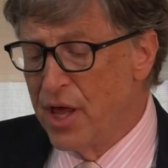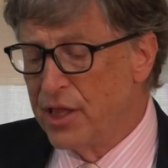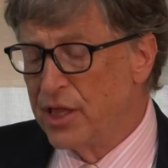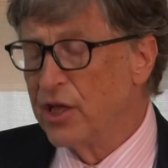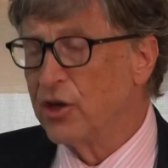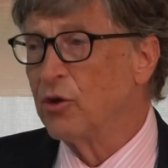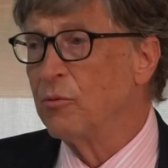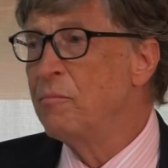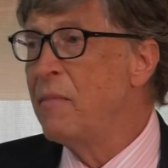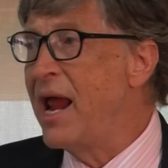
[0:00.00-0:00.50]

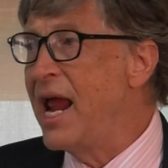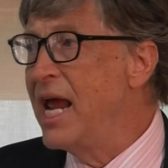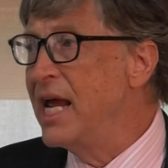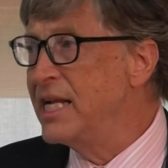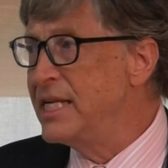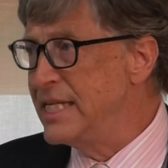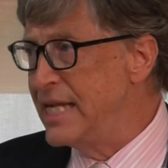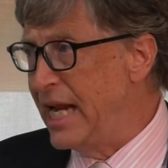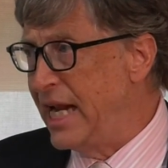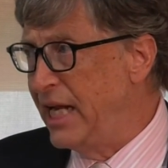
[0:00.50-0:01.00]
that are
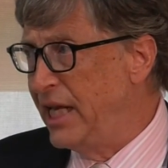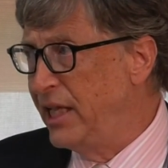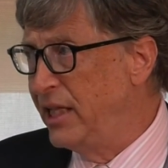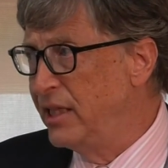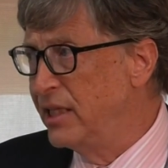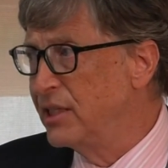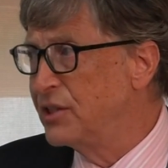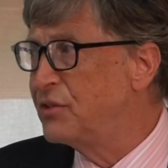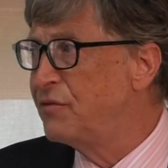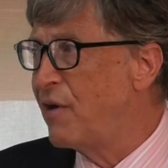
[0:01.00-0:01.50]

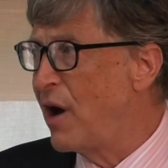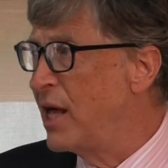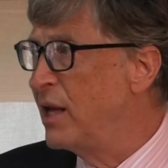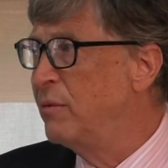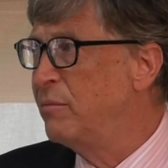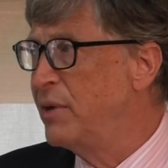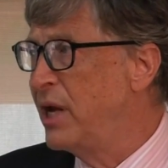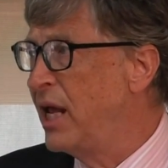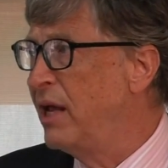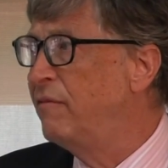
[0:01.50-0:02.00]
mandating this
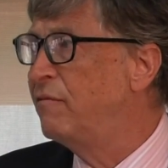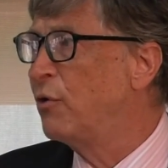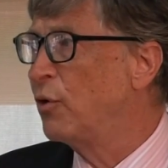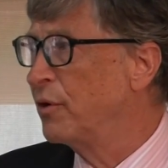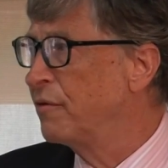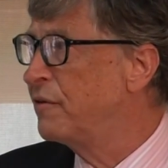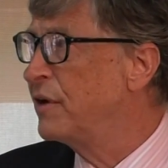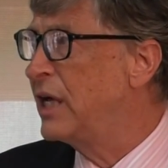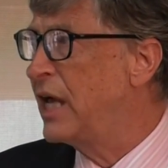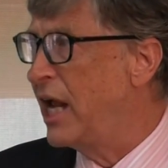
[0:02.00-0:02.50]
vitamin A
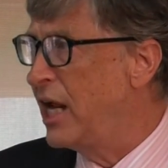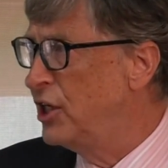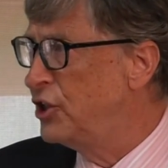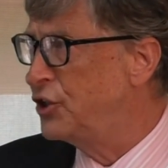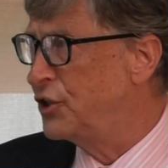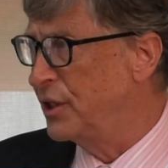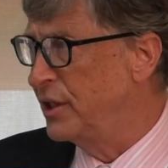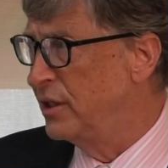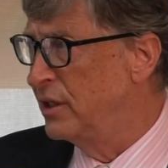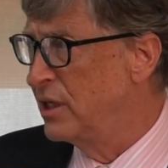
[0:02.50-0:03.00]

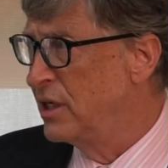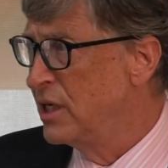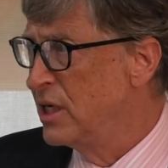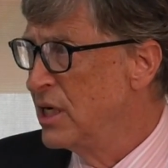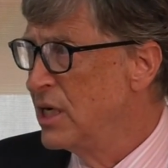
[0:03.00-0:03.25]
fortification.